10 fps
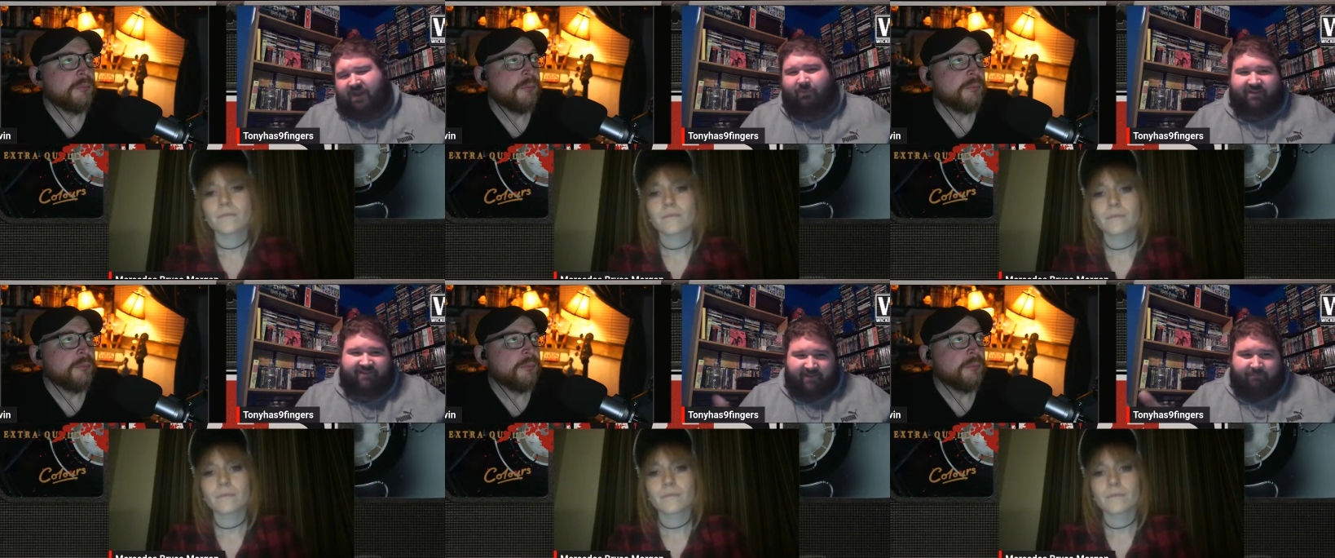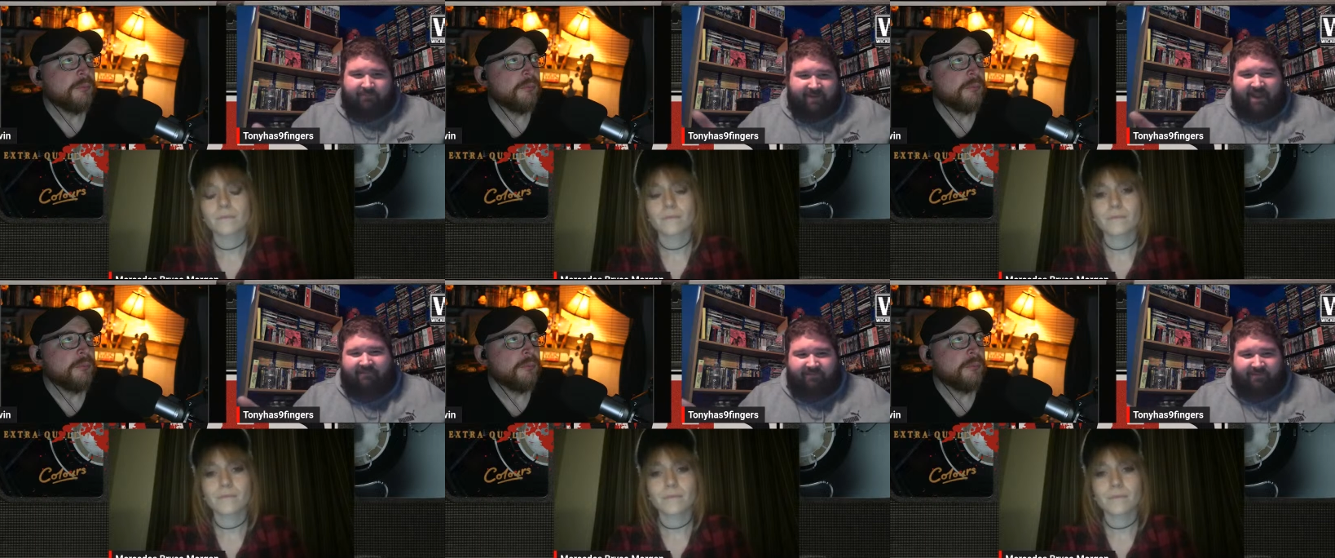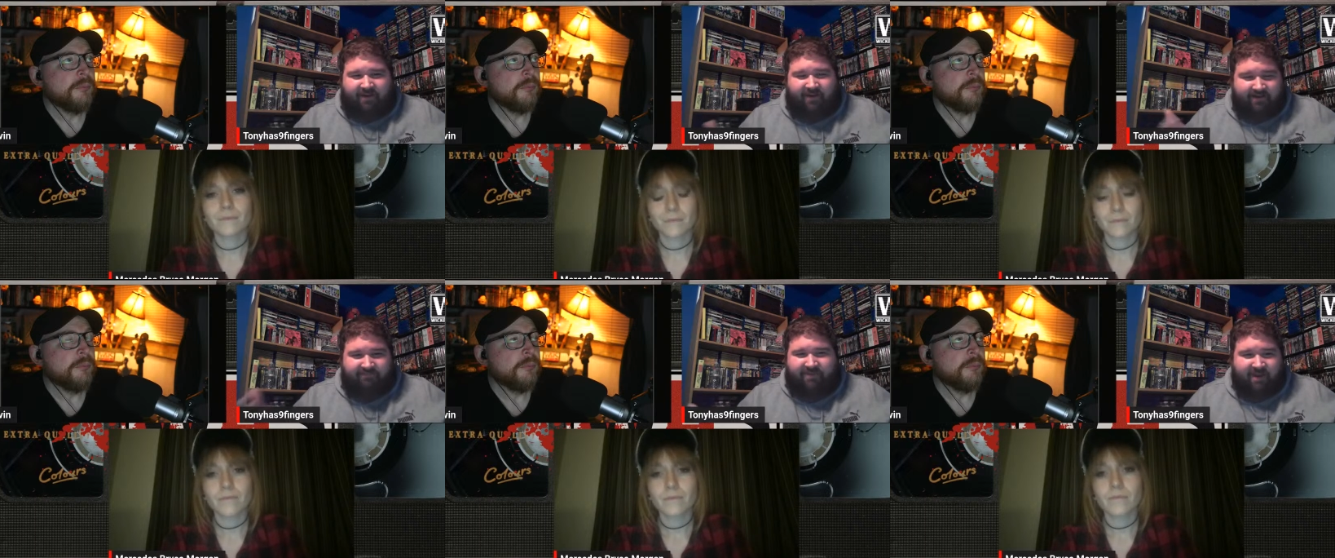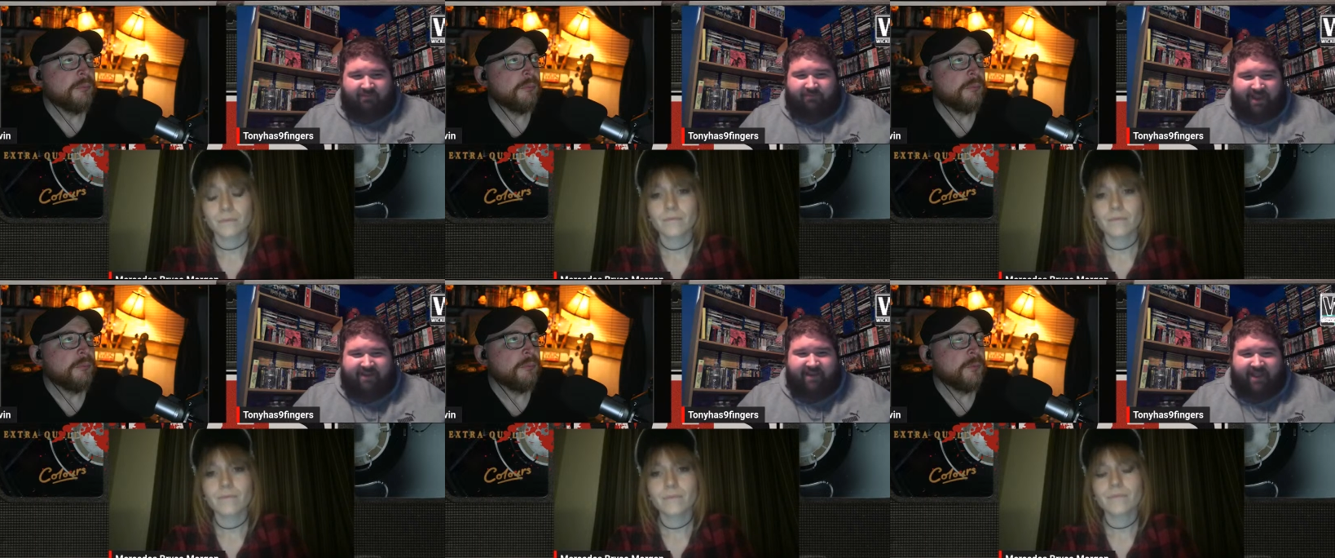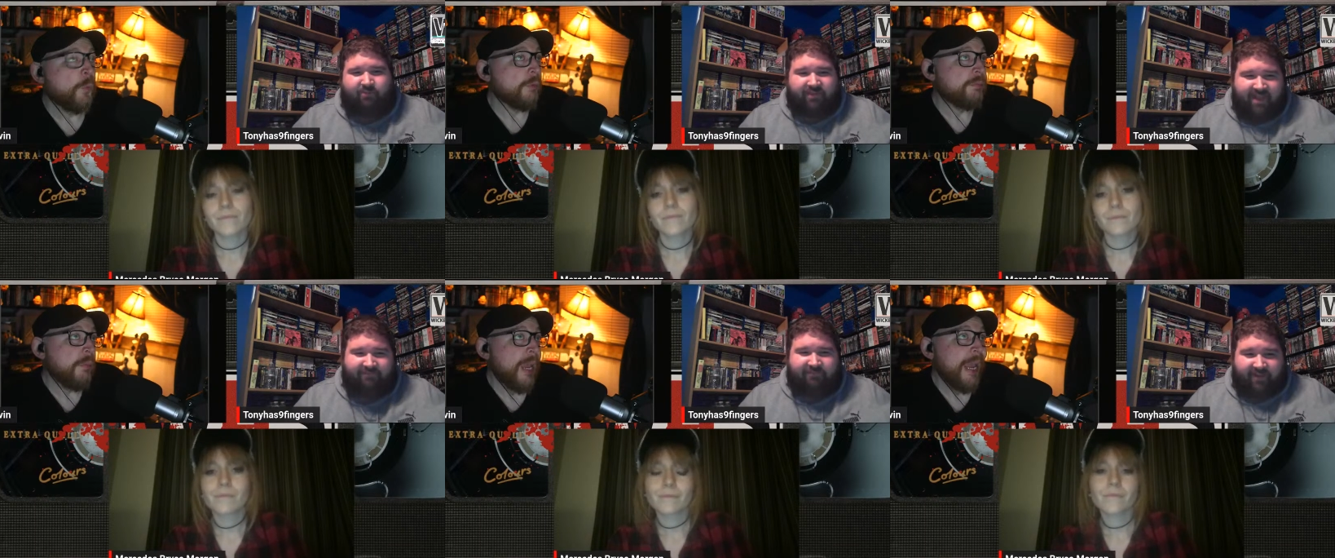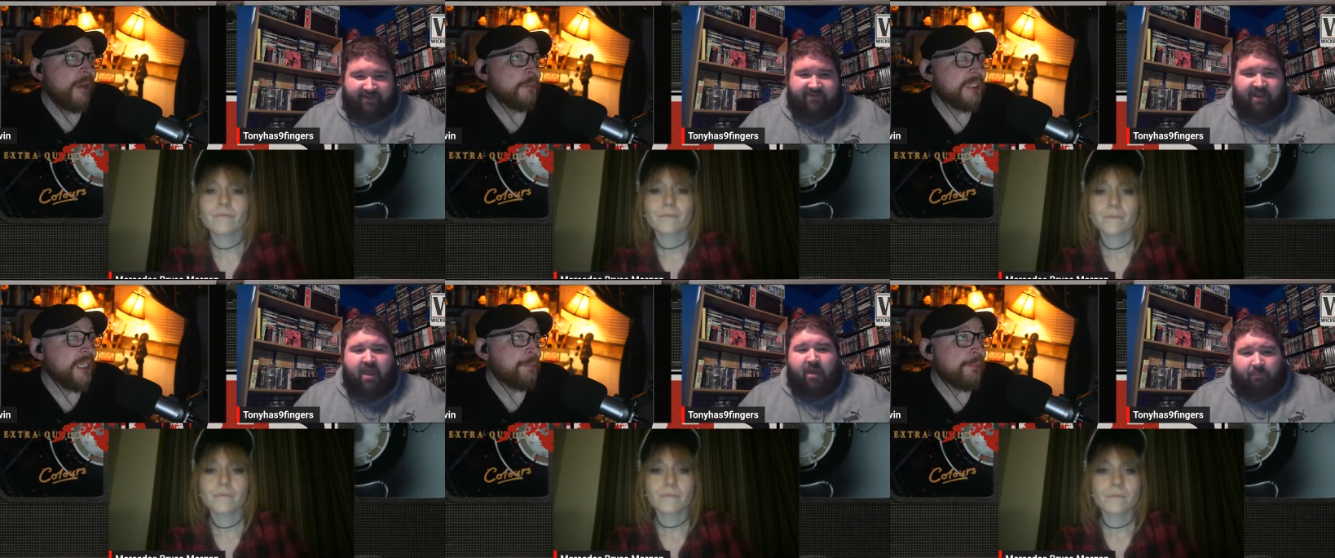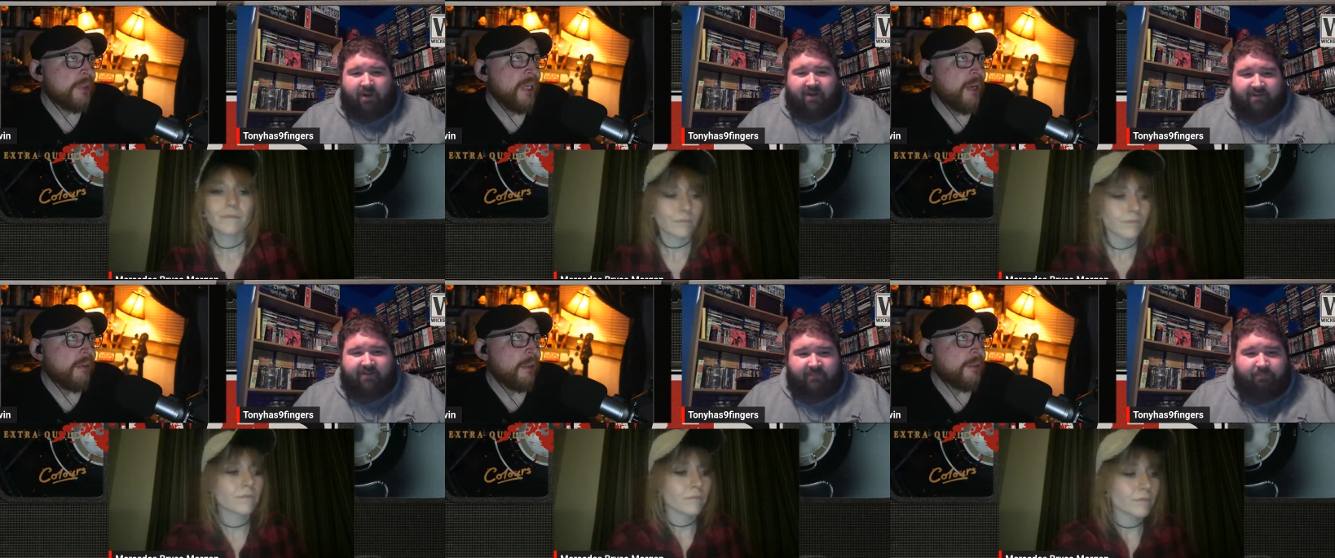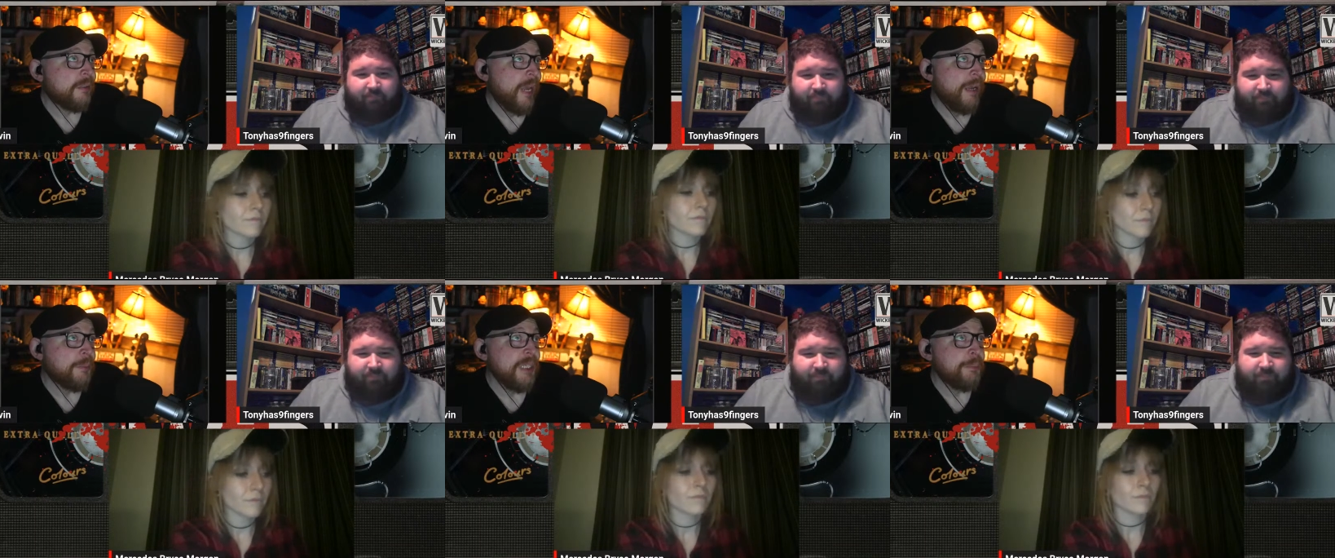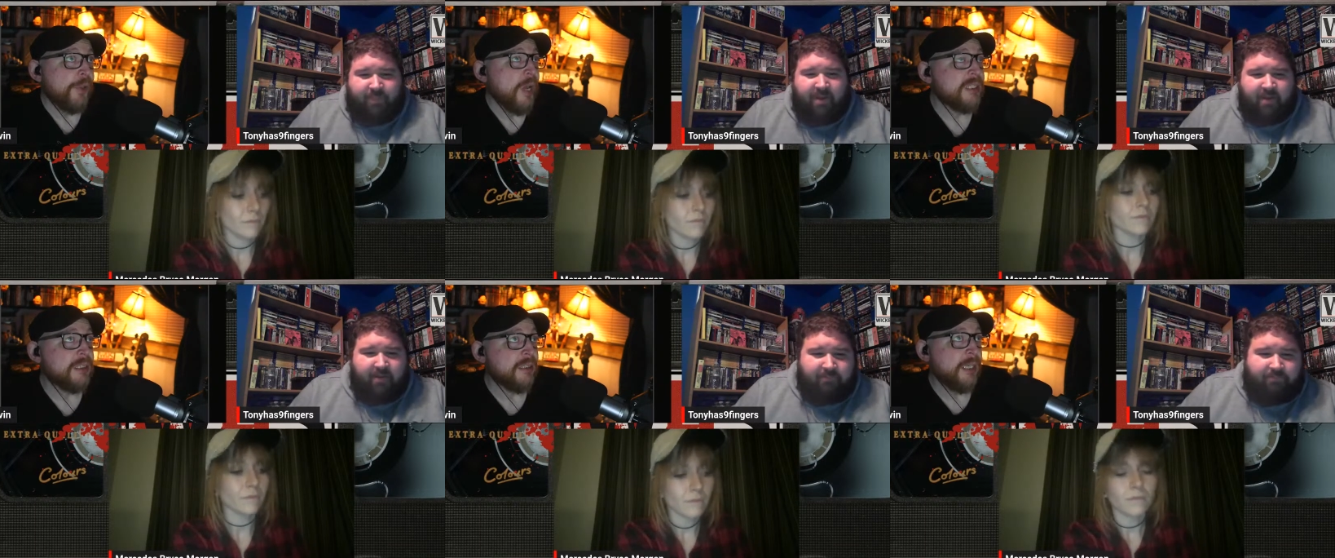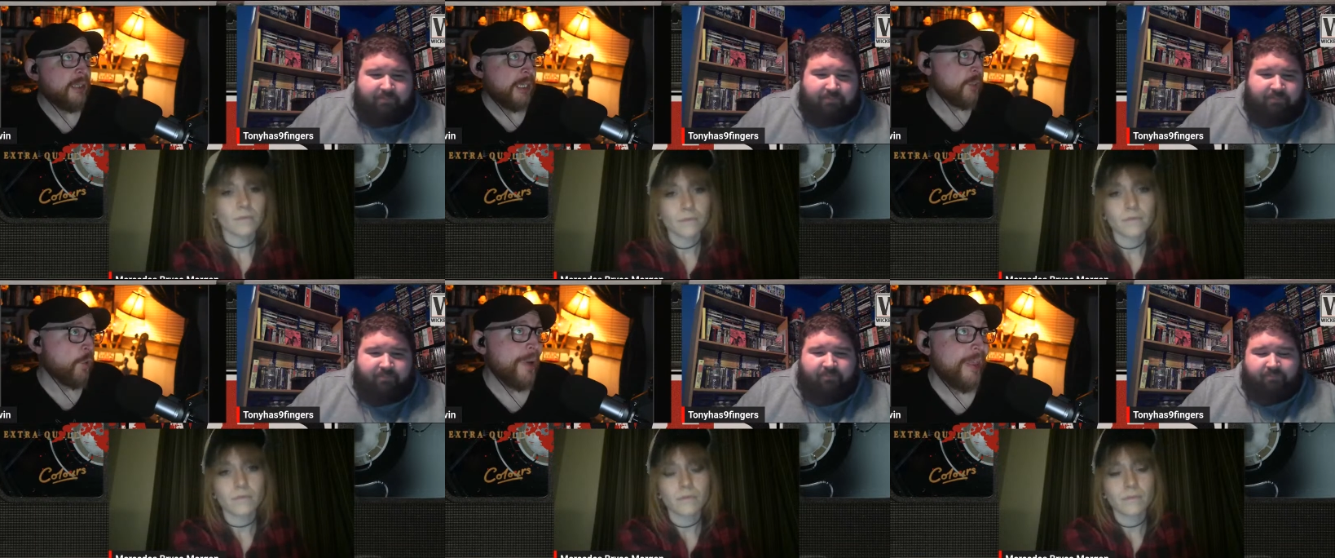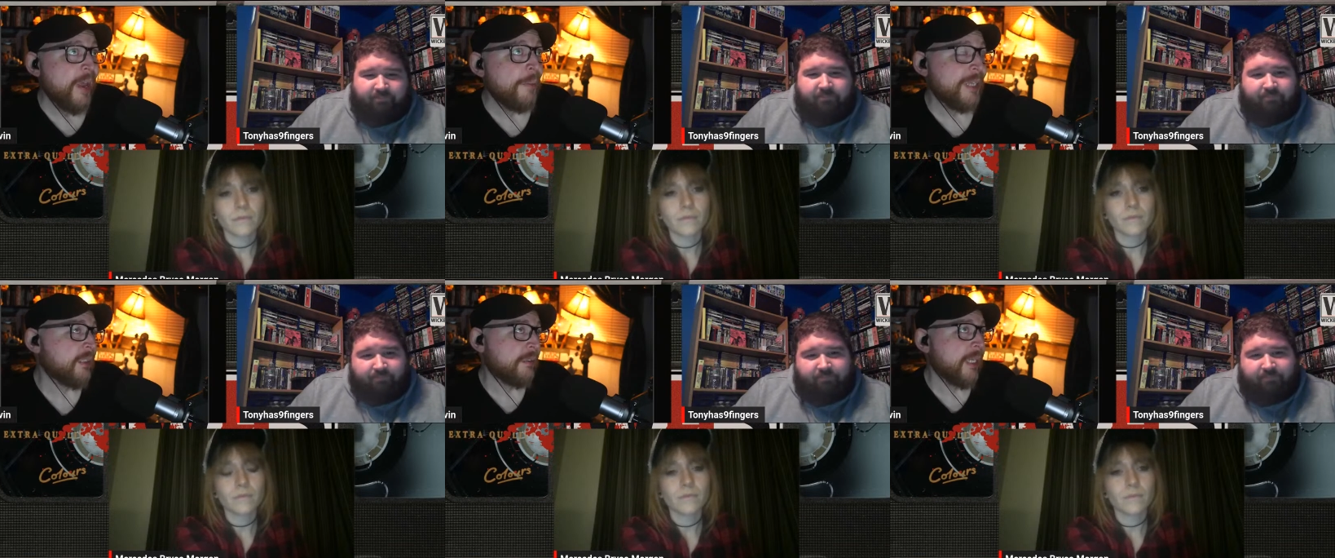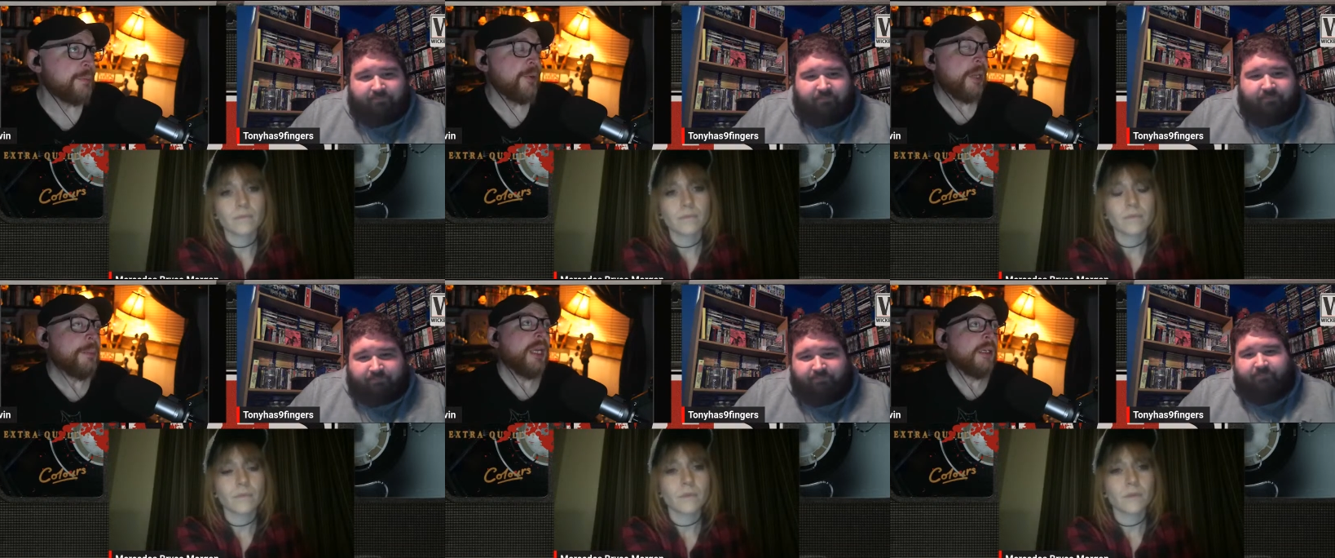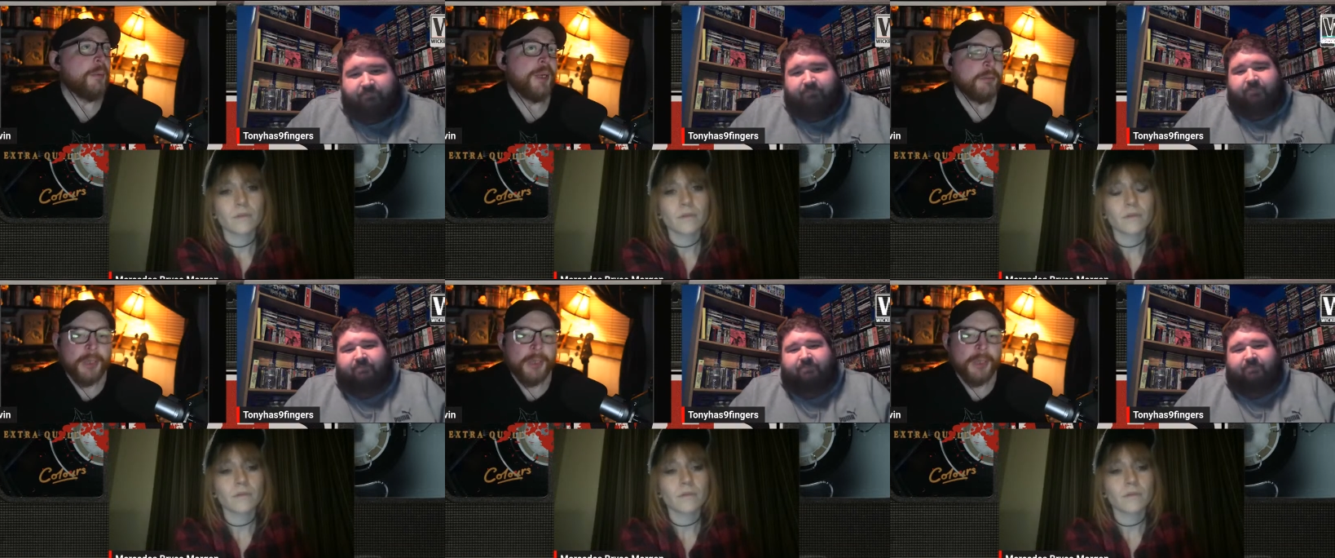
Speaker 1: I don't want to say net uh you know neck and well, neck with Netflix, AMC yeah but it,
Speaker 2: it's AMC plus that's owned by them that's that's pretty big I mean